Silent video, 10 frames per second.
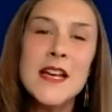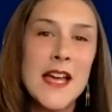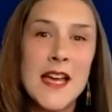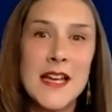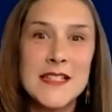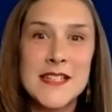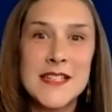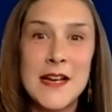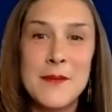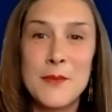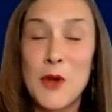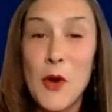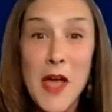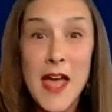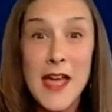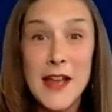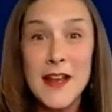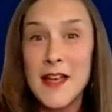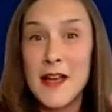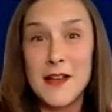And go ahead,
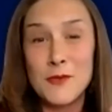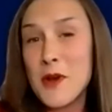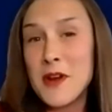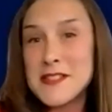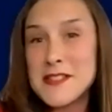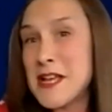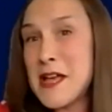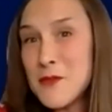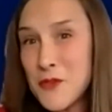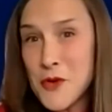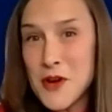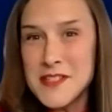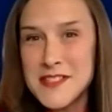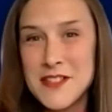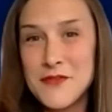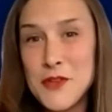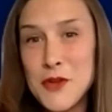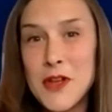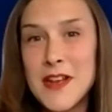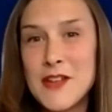one at a time, of course, if you
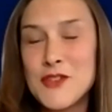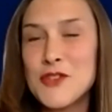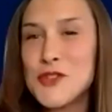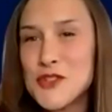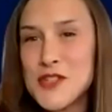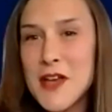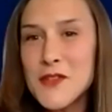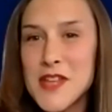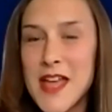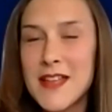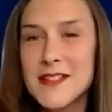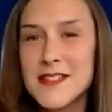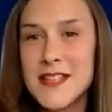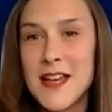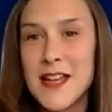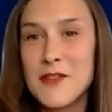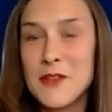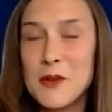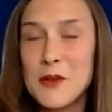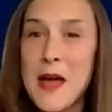could introduce yourselves and give a
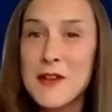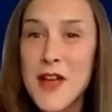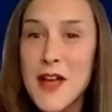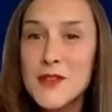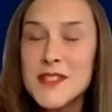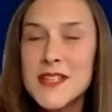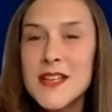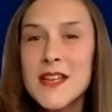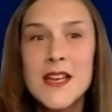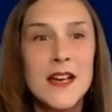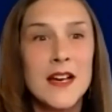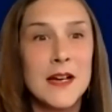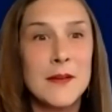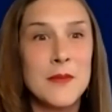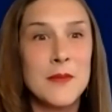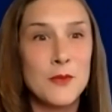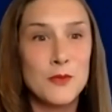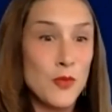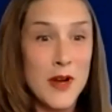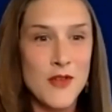little background in
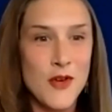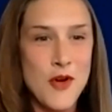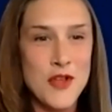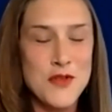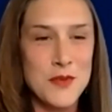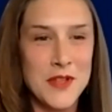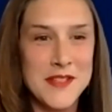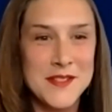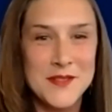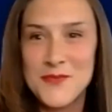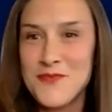whatever order you please.